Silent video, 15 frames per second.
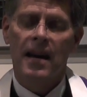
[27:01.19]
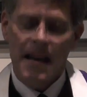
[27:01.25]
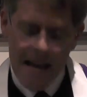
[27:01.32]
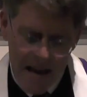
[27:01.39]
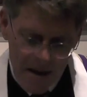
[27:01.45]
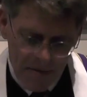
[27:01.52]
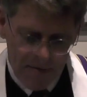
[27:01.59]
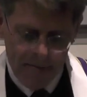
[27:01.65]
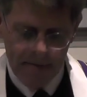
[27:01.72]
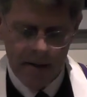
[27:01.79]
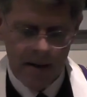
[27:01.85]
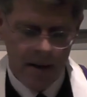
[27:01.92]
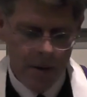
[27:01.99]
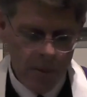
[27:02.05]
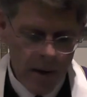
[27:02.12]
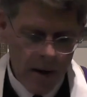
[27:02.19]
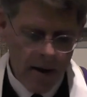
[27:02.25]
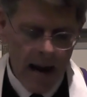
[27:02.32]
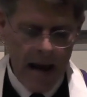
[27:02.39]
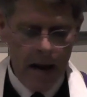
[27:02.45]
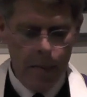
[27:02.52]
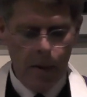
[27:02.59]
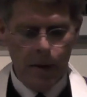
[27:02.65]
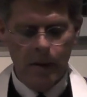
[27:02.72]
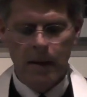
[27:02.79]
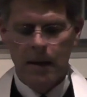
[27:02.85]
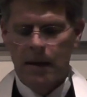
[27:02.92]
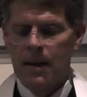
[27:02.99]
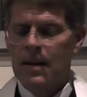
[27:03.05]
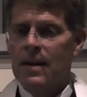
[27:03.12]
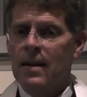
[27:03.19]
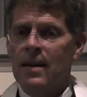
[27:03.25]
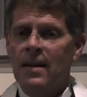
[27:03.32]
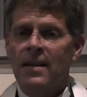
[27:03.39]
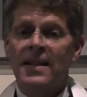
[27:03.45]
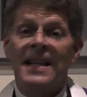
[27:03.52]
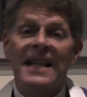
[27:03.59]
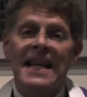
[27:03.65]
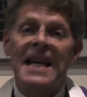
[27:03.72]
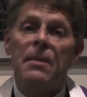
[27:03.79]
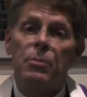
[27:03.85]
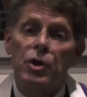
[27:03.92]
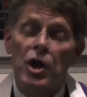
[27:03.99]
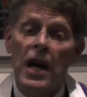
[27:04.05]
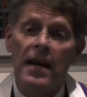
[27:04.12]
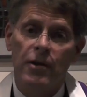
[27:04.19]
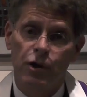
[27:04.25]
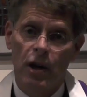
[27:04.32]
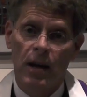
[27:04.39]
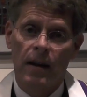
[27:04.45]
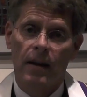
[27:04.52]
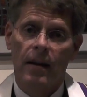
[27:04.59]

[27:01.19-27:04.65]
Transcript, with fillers: if we are able to keep changing,